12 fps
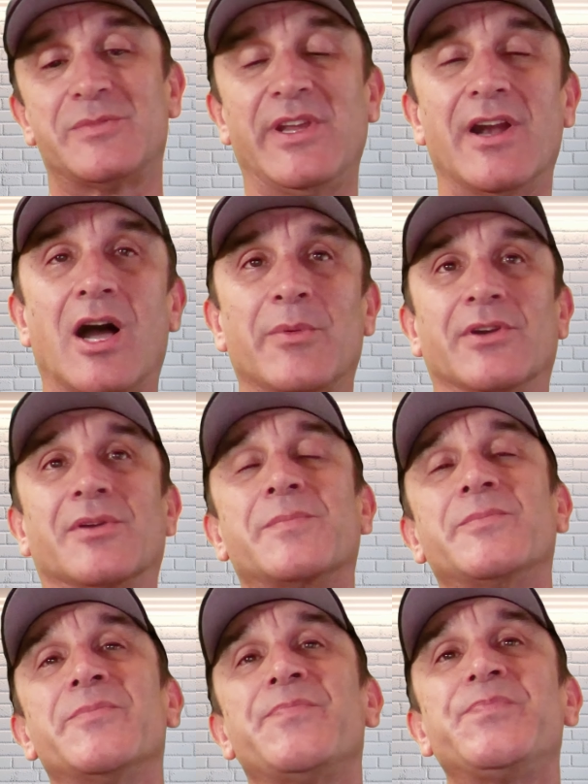uh, speedometer.
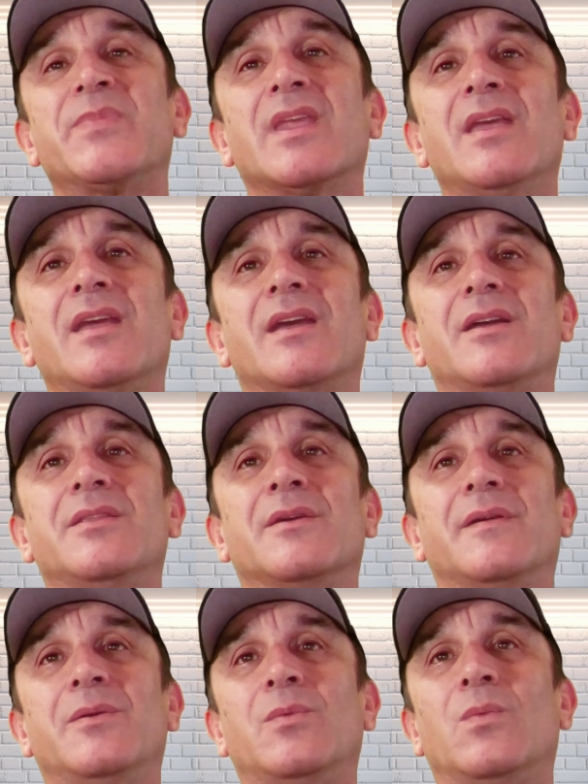
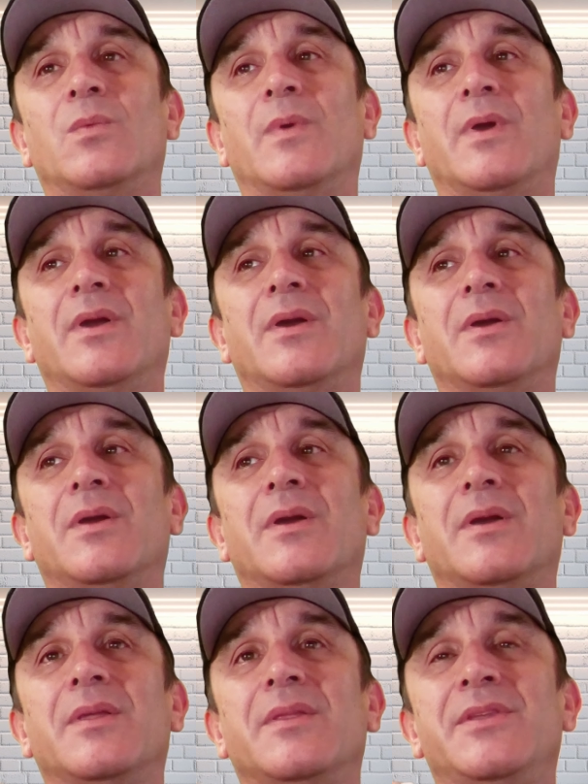The,
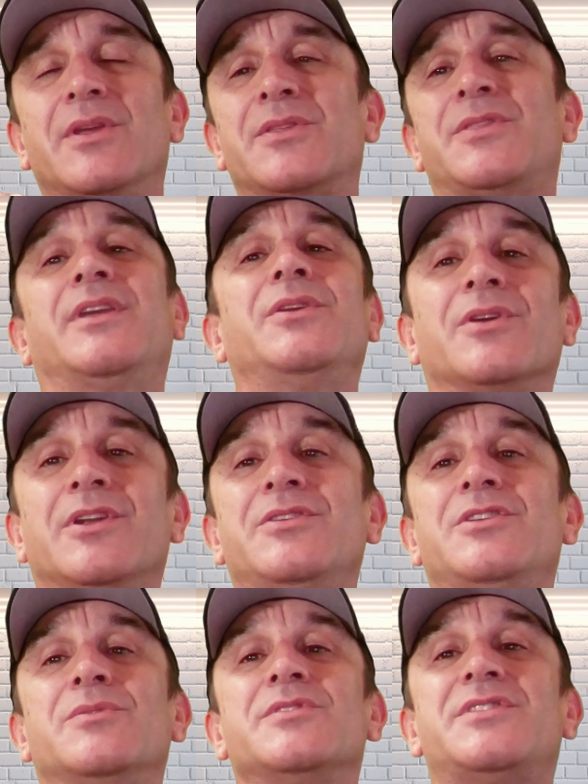the other thing you're going
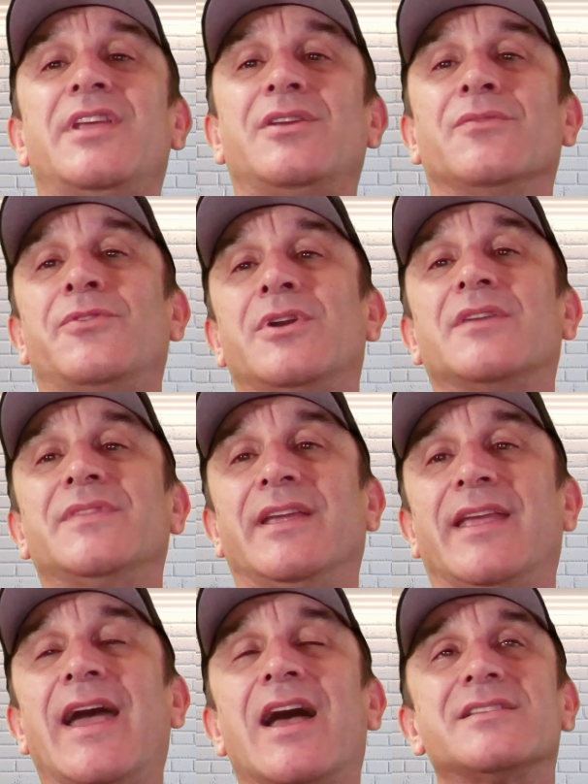to do is take your foot off
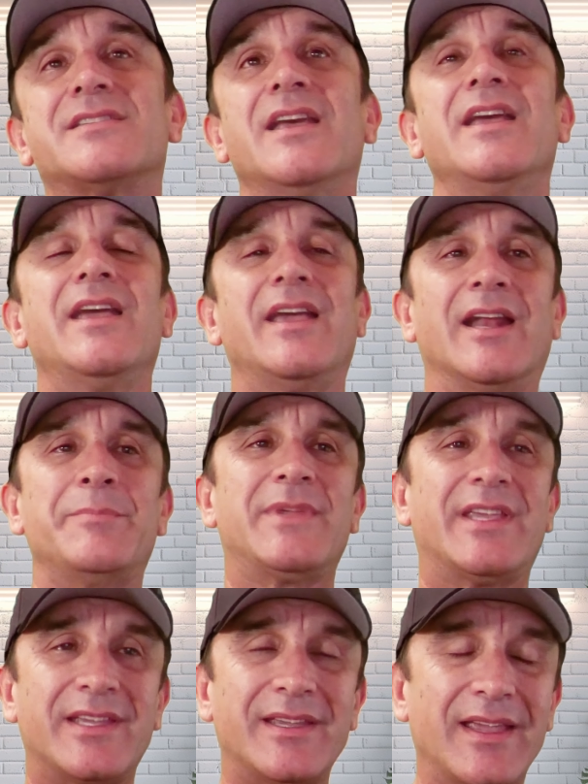the gas. And
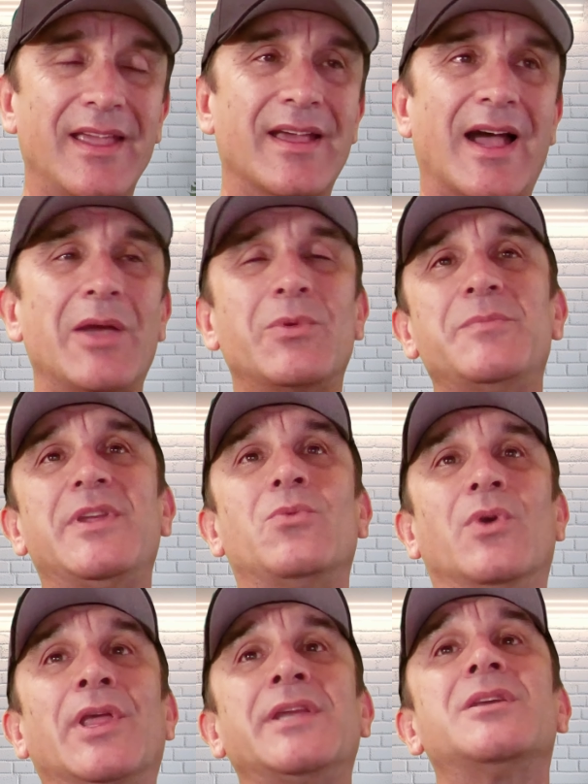I'm, I would be
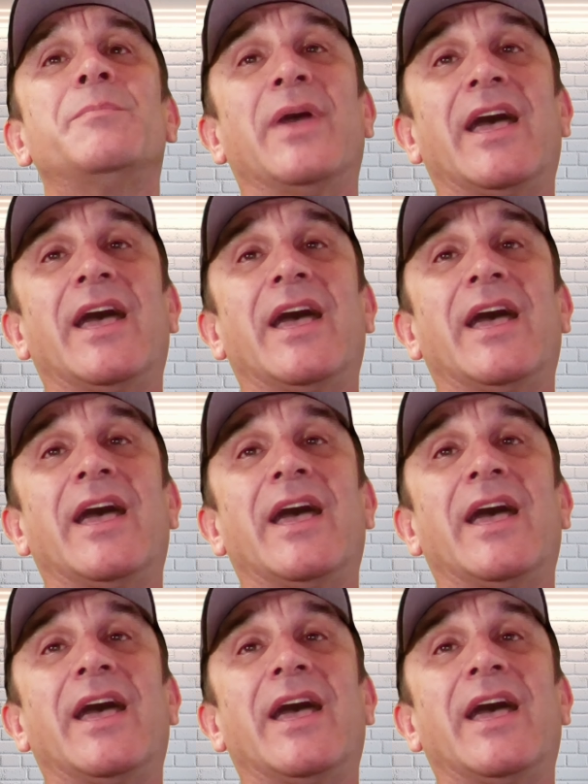willing to